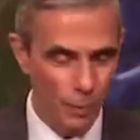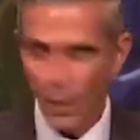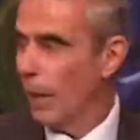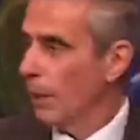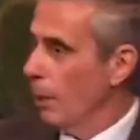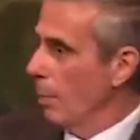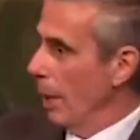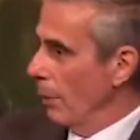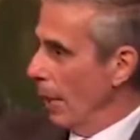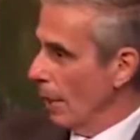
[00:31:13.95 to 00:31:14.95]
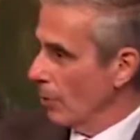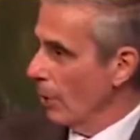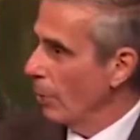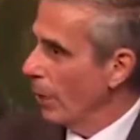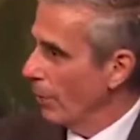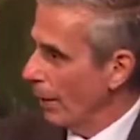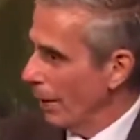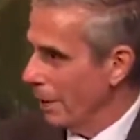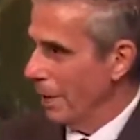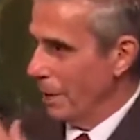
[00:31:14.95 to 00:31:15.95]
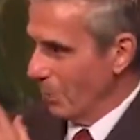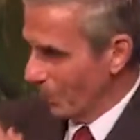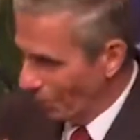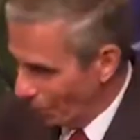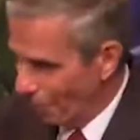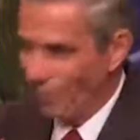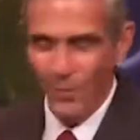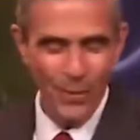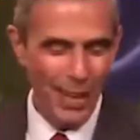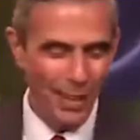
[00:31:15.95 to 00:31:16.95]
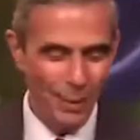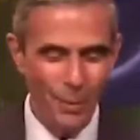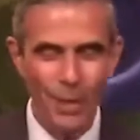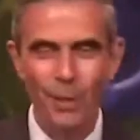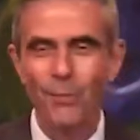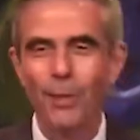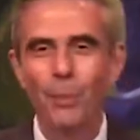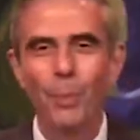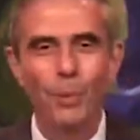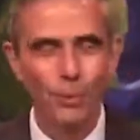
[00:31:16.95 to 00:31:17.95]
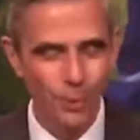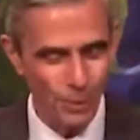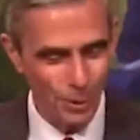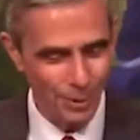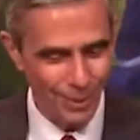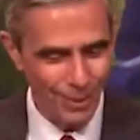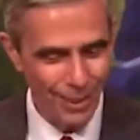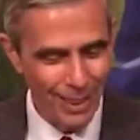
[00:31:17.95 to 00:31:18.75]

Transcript: And Mary actually runs that team, so thank you, Mary, for that beautiful service.